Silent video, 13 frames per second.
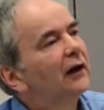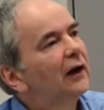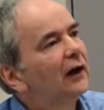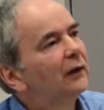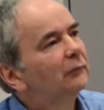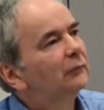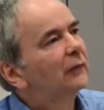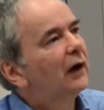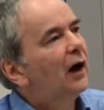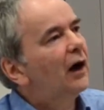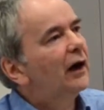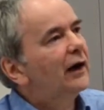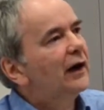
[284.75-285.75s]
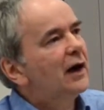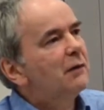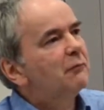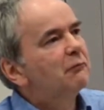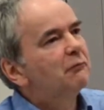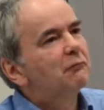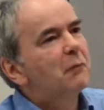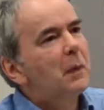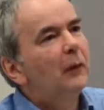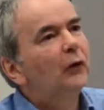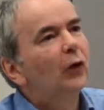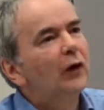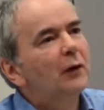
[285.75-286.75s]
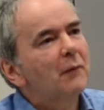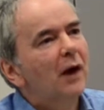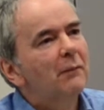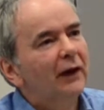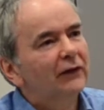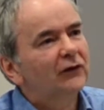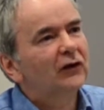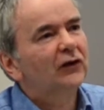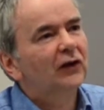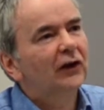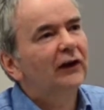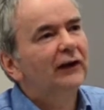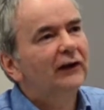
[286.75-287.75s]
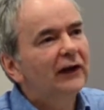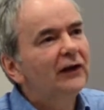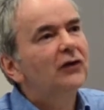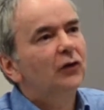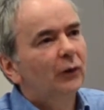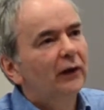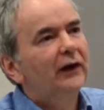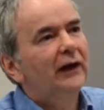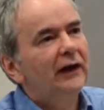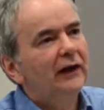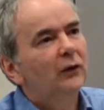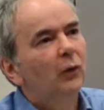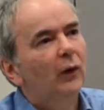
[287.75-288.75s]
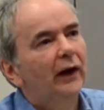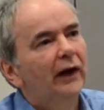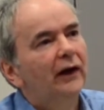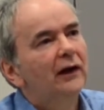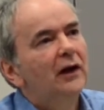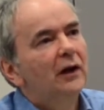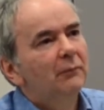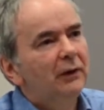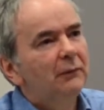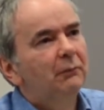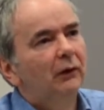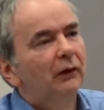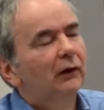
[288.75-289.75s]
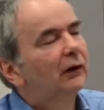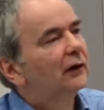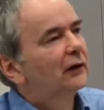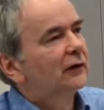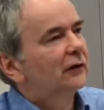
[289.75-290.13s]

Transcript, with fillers: I am doing my best to turn it into a need where people